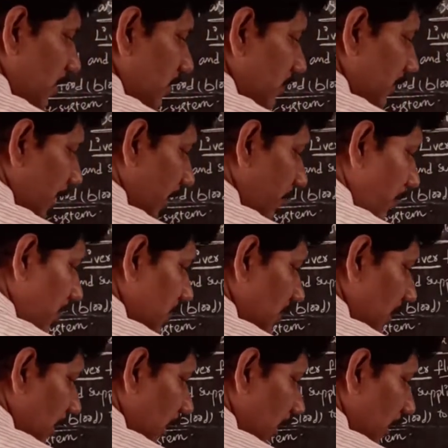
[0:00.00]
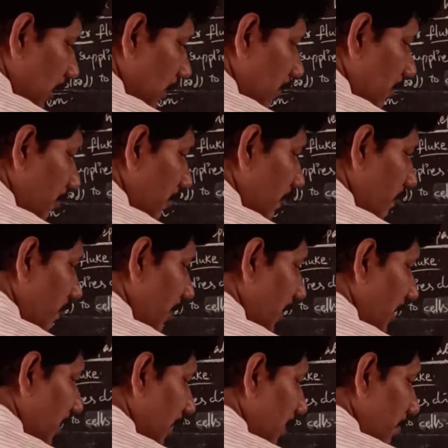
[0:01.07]
second one is the
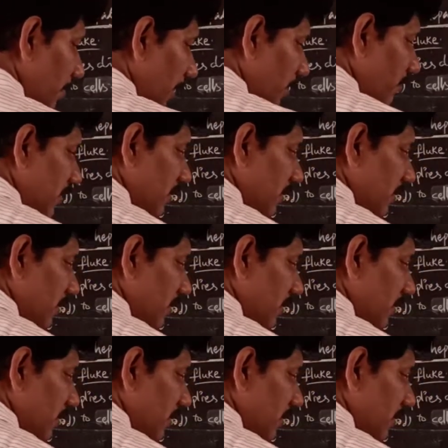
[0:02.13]
ventral blood